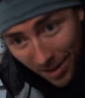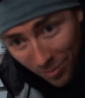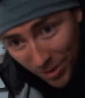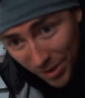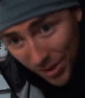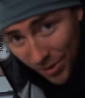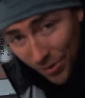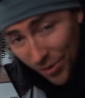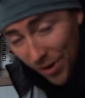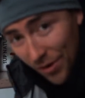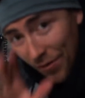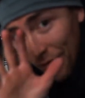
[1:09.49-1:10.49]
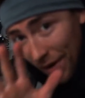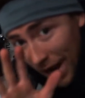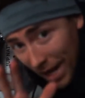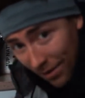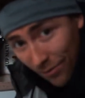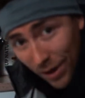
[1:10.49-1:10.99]
episode
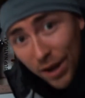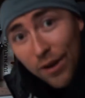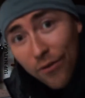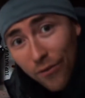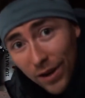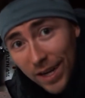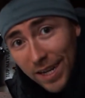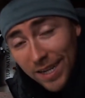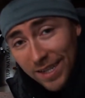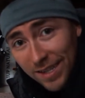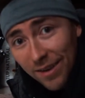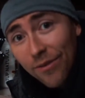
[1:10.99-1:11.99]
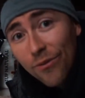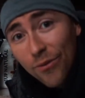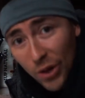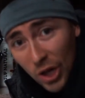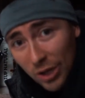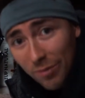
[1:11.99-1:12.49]
5 fitness
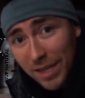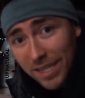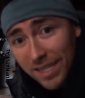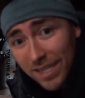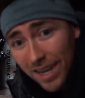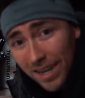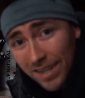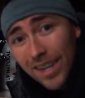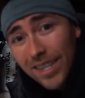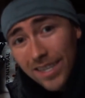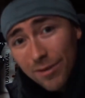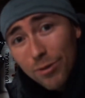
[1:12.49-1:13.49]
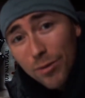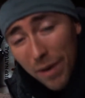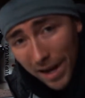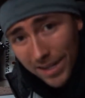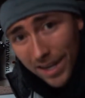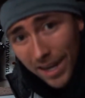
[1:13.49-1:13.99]
vlogmas. Today's gonna be a
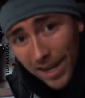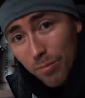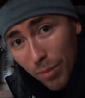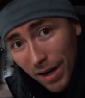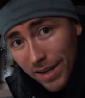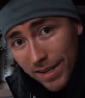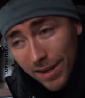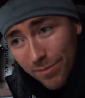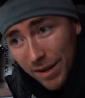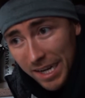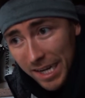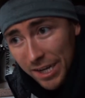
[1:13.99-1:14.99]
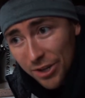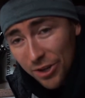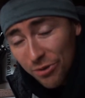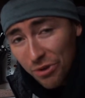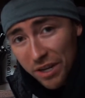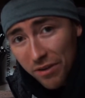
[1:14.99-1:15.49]
back day, but I'm not gonna
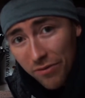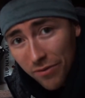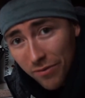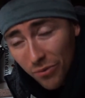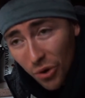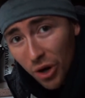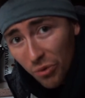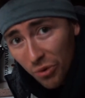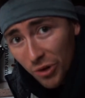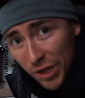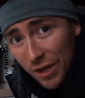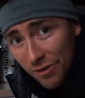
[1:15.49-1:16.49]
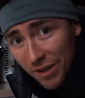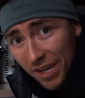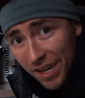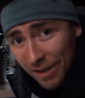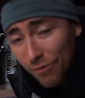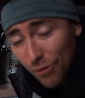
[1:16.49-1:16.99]
do like a raw workout today. I
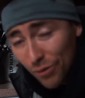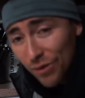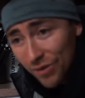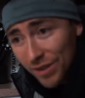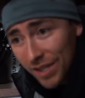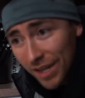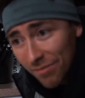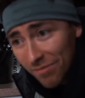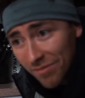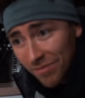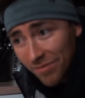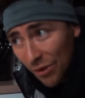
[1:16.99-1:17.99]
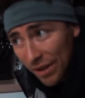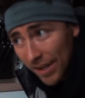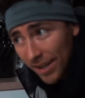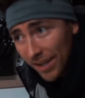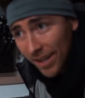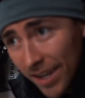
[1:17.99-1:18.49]
think for real this time, I think